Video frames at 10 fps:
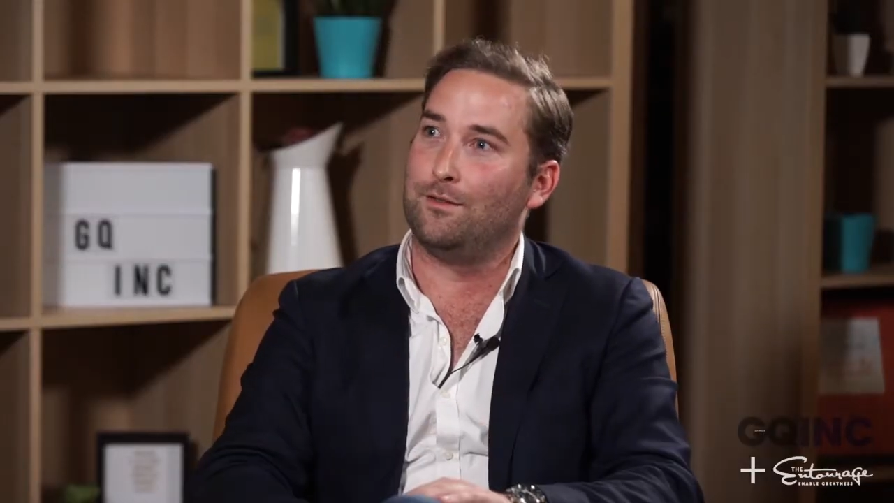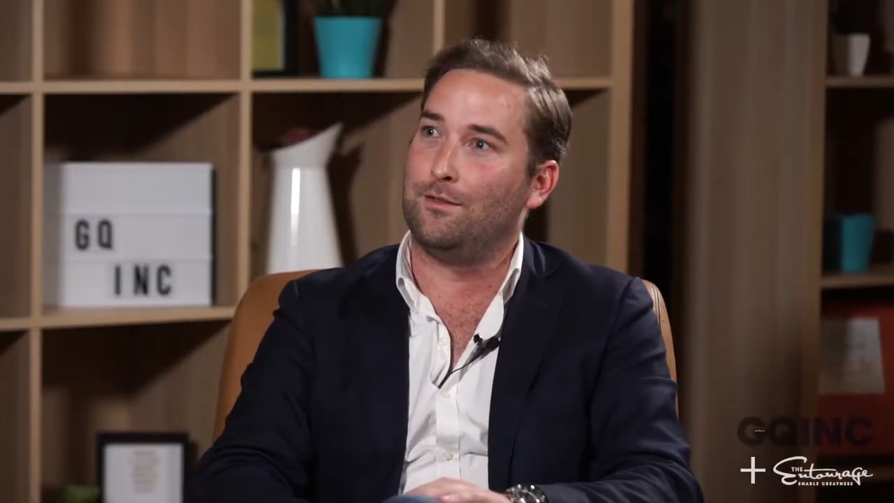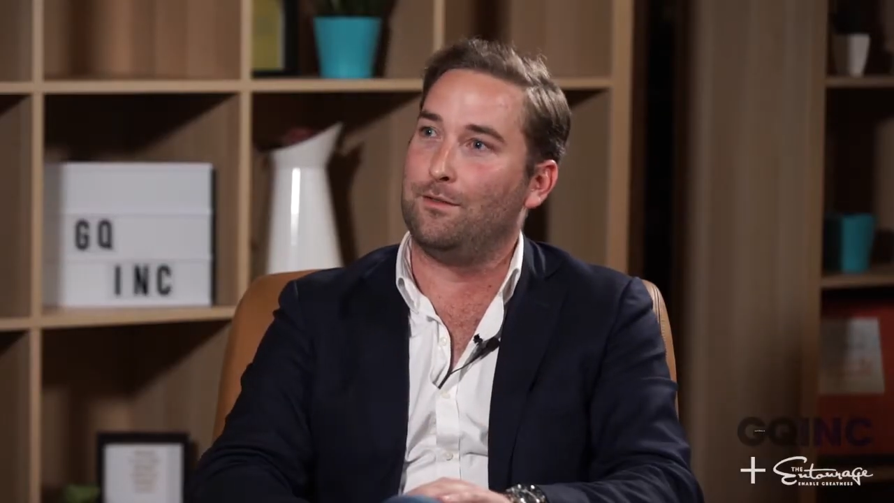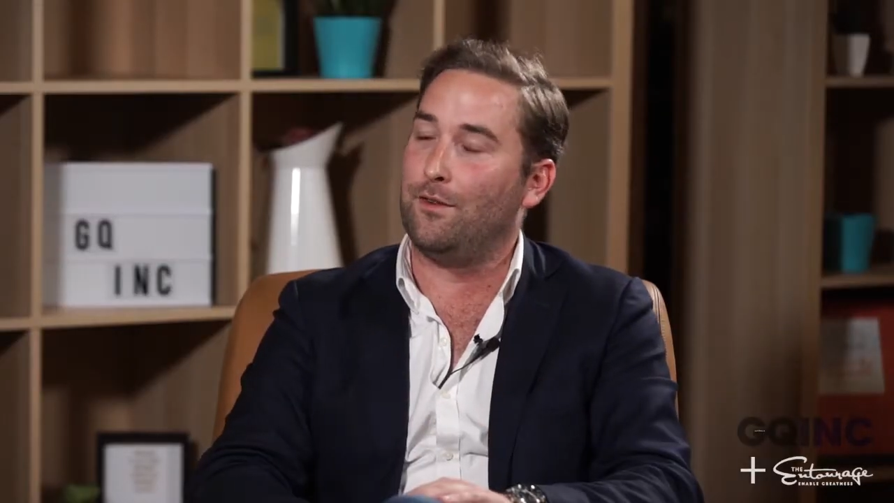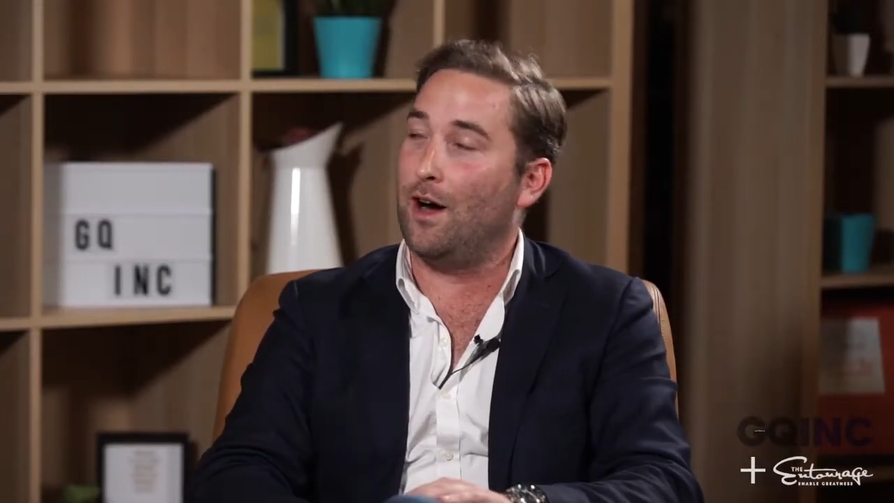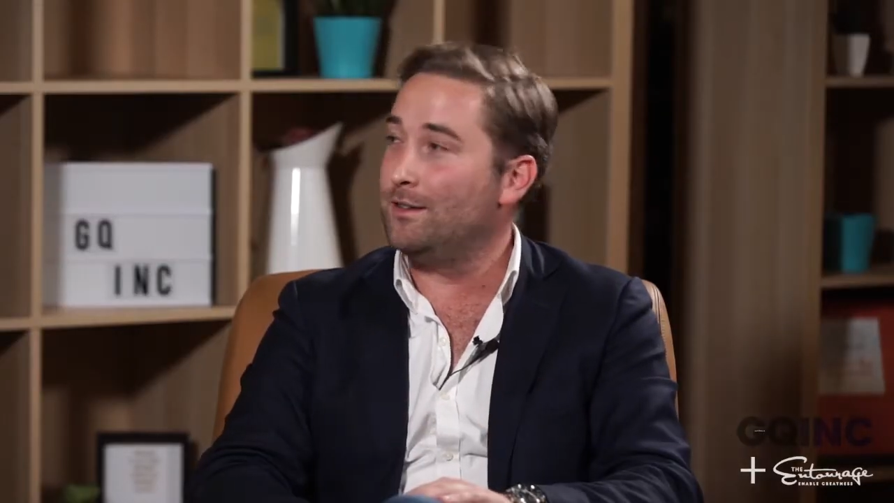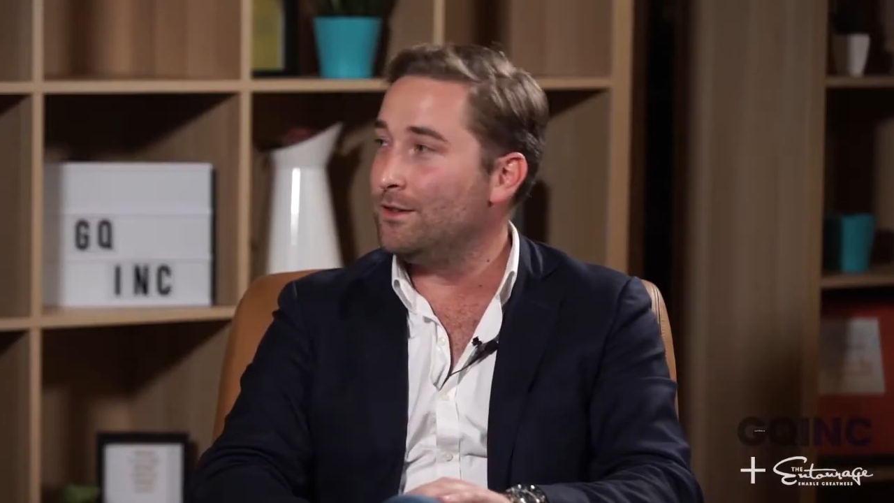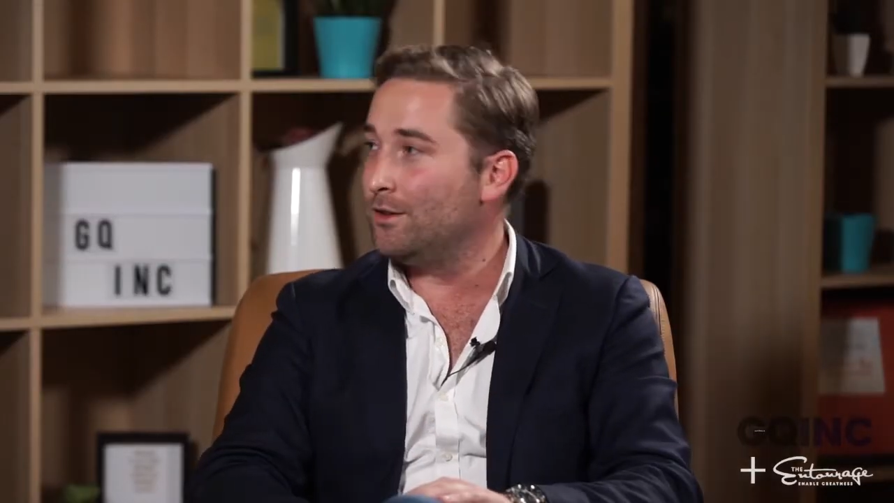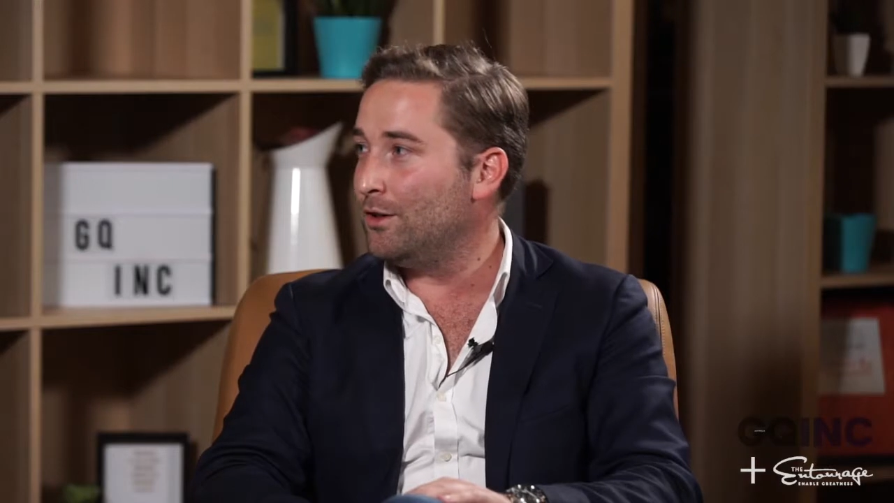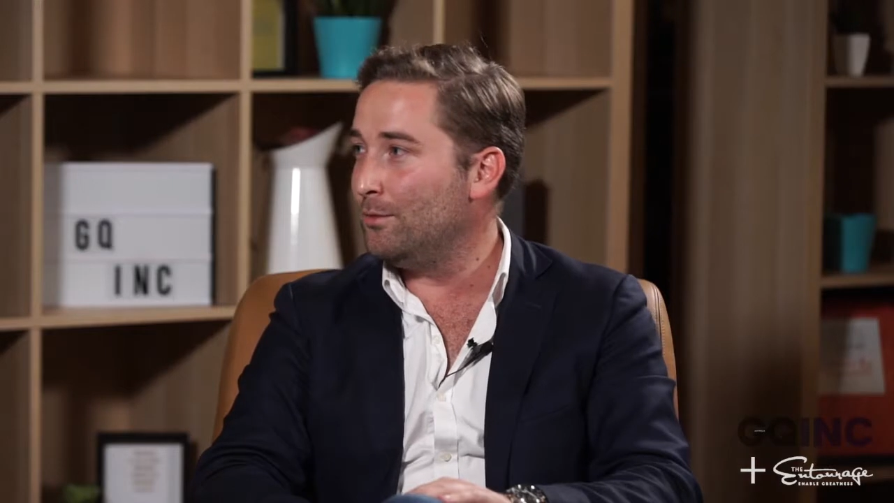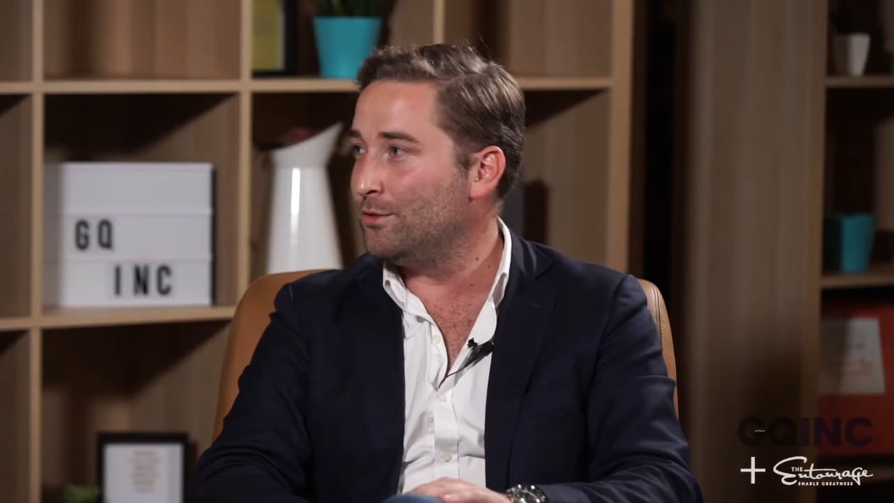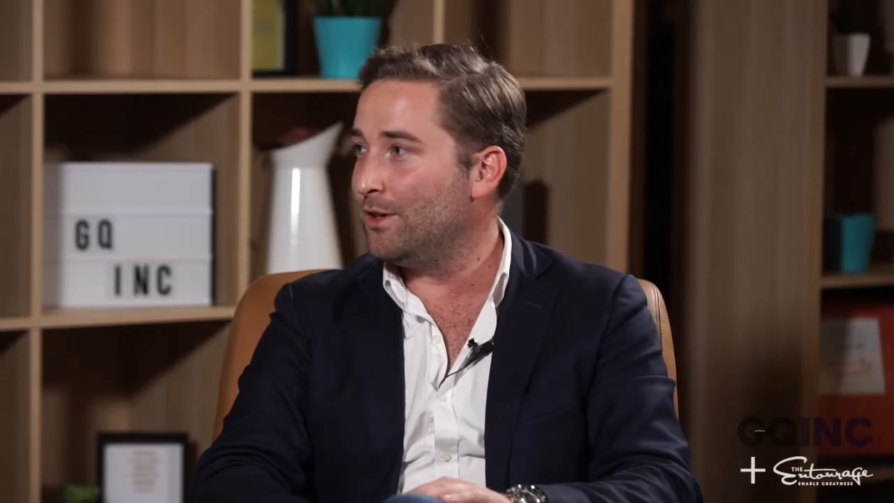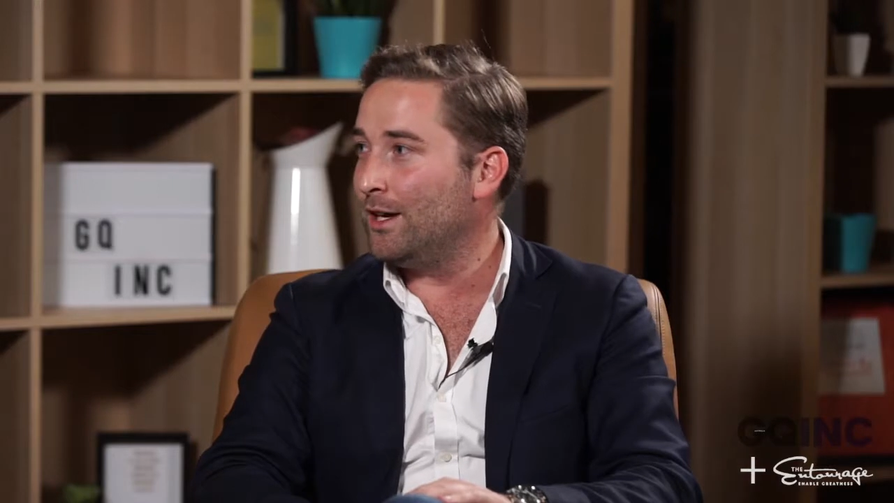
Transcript: of finder.com.au.